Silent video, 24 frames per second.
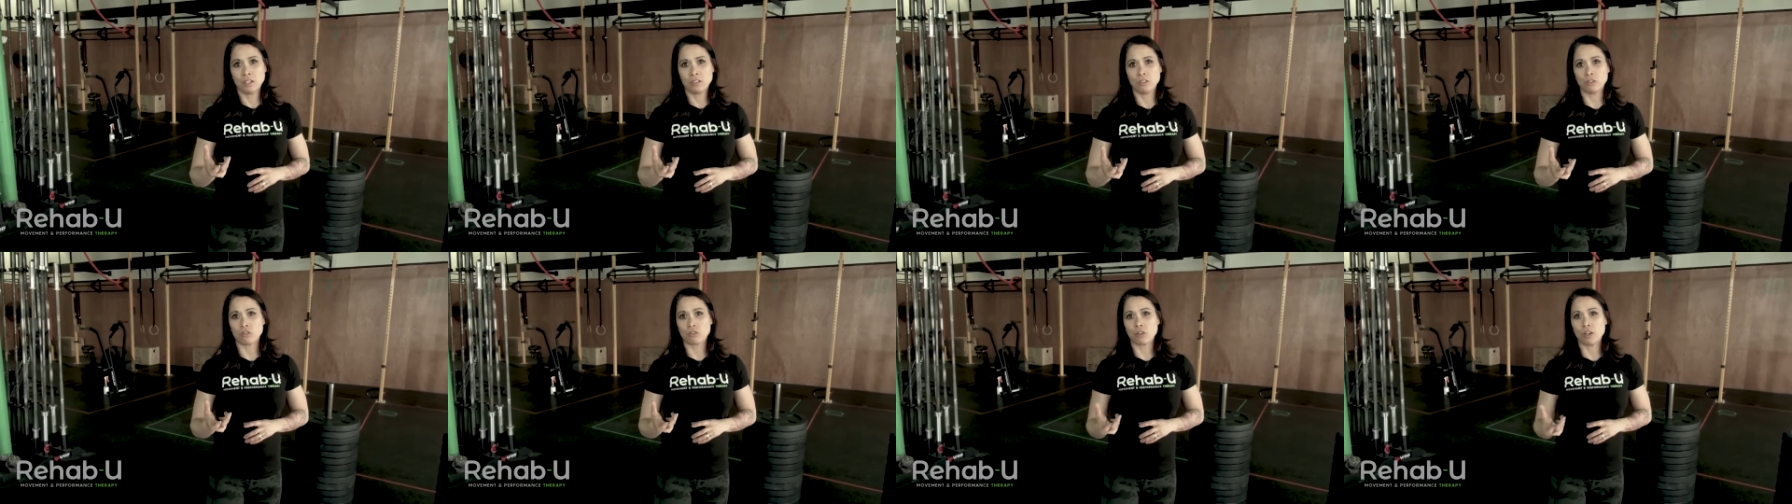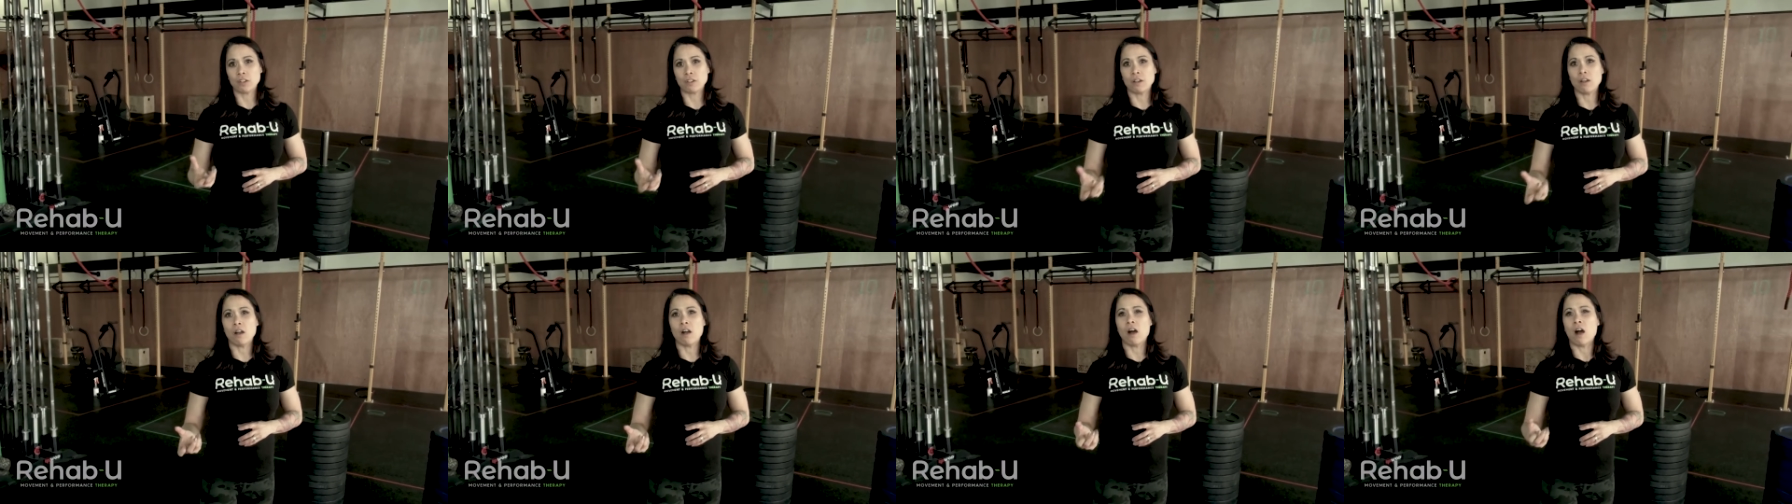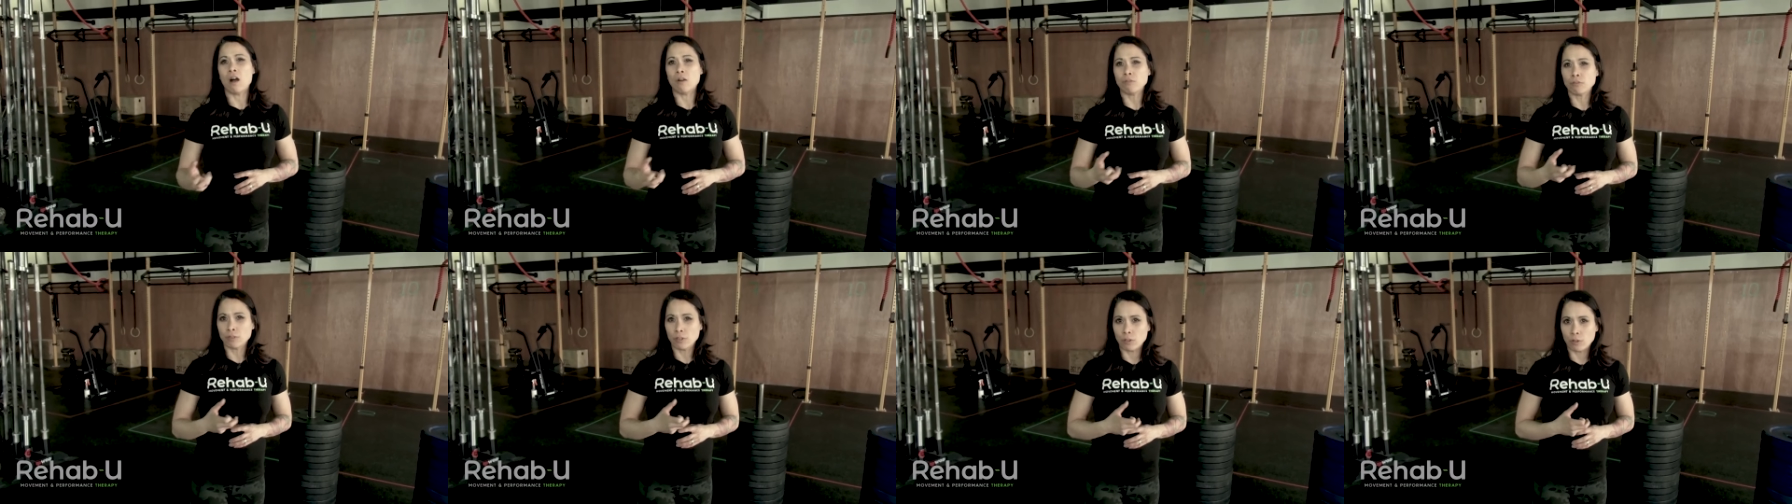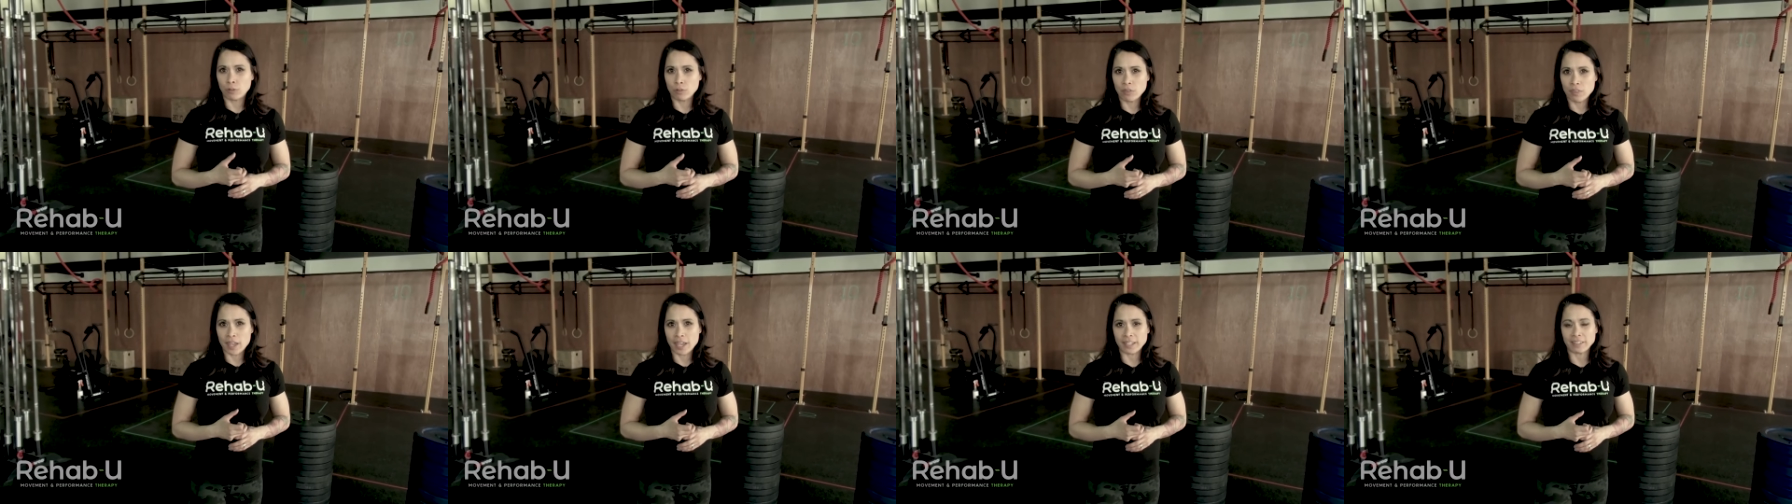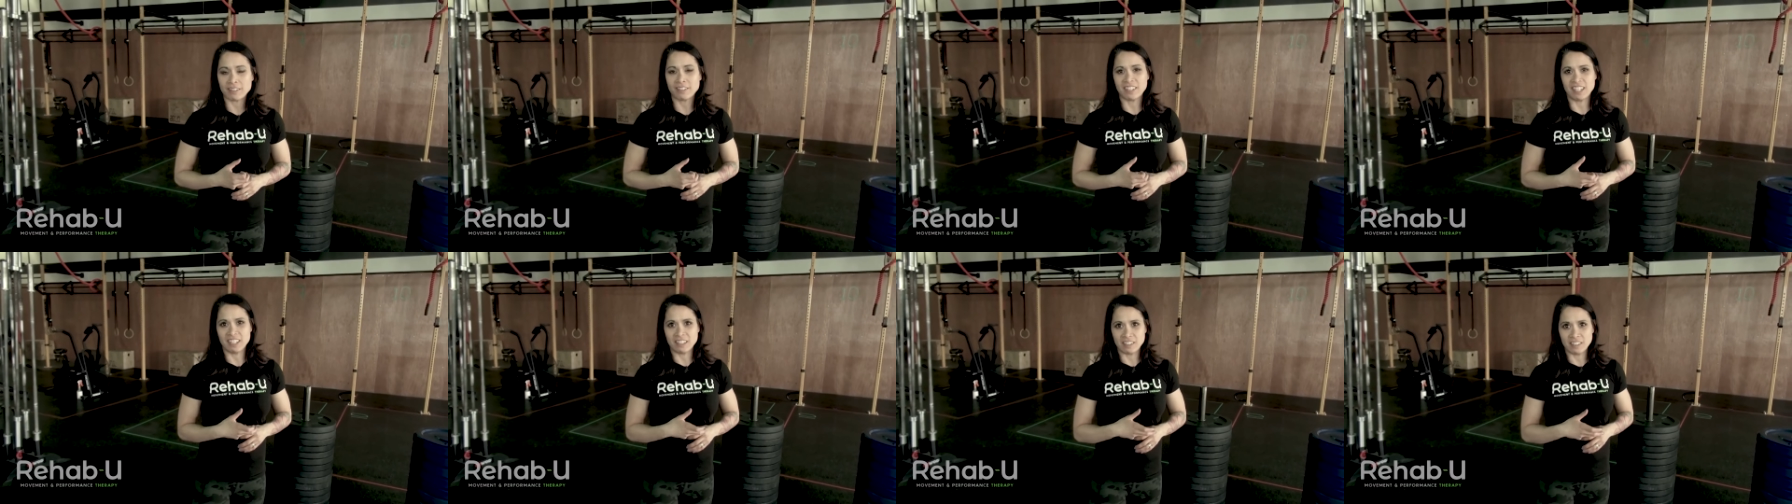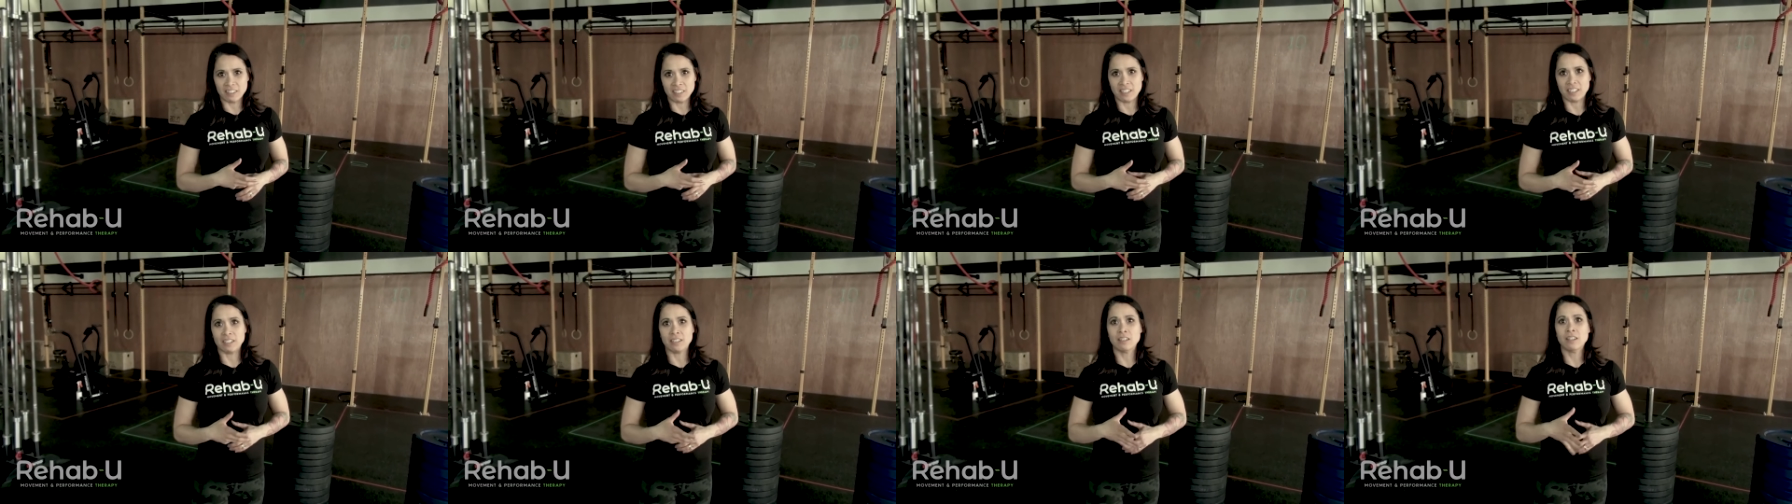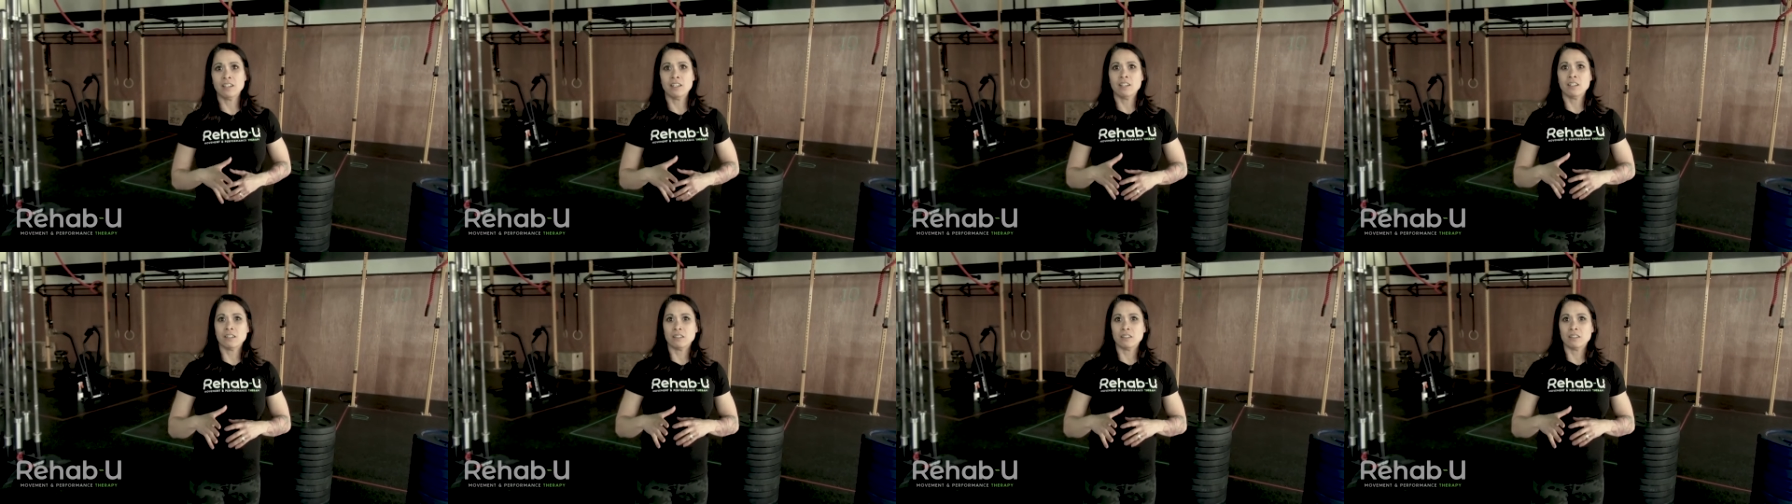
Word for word: you're trying to offload that tendon,